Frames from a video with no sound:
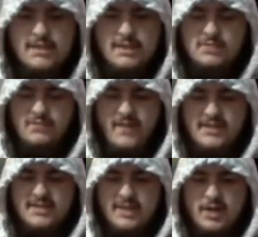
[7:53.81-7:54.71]
These
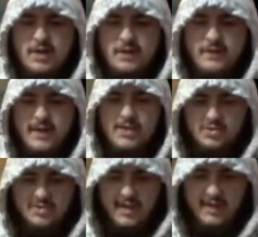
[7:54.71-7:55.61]
vents here. The
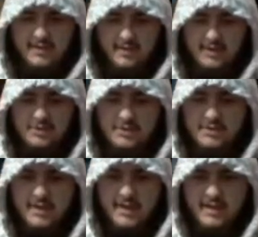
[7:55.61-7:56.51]
interesting,
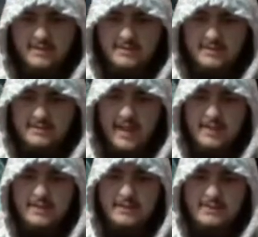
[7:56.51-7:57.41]
interesting is, is that
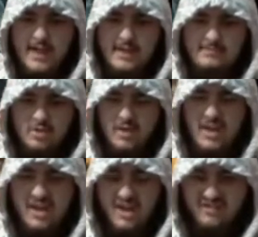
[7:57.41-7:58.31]
in this game you
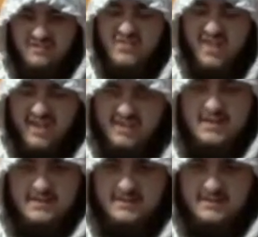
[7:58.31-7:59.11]
can vent.